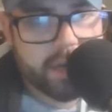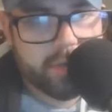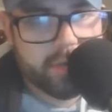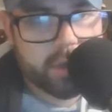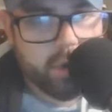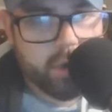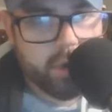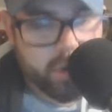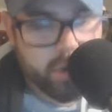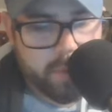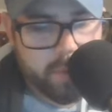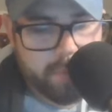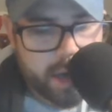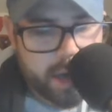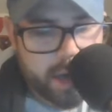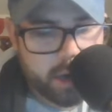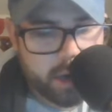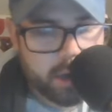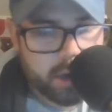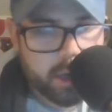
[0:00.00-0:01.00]
of the tournament
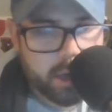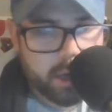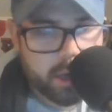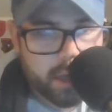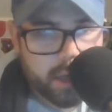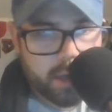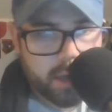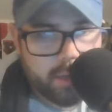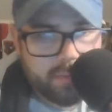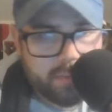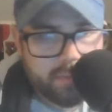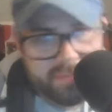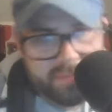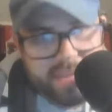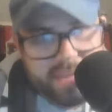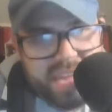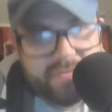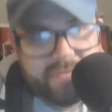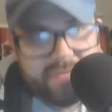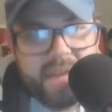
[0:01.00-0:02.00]
better,
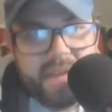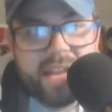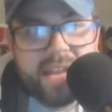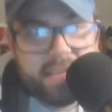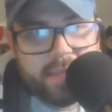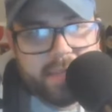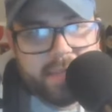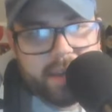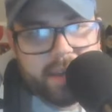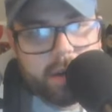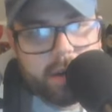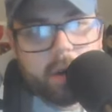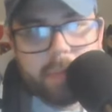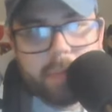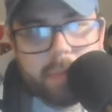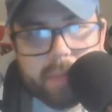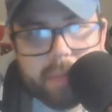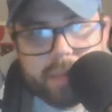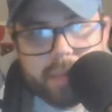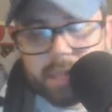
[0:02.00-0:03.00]
if anything at all.
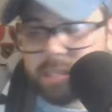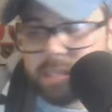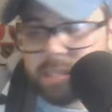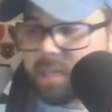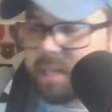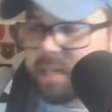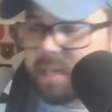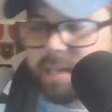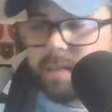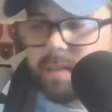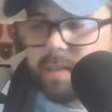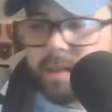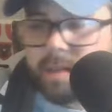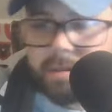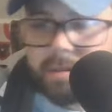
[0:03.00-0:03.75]
Maybe it doesn't need anything.